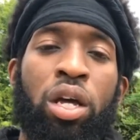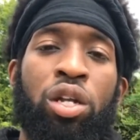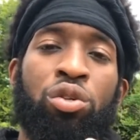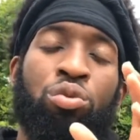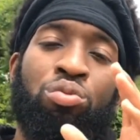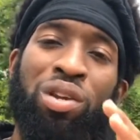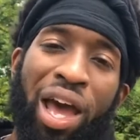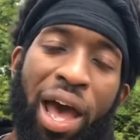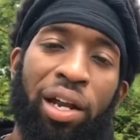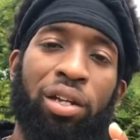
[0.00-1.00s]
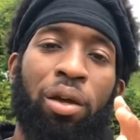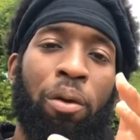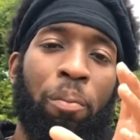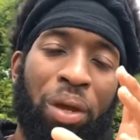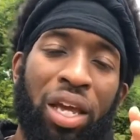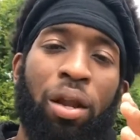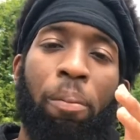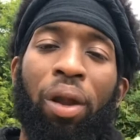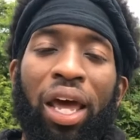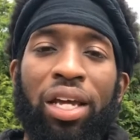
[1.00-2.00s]
Do not be in a
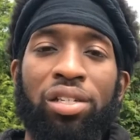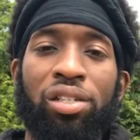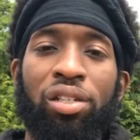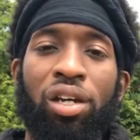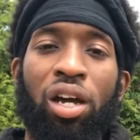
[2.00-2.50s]
place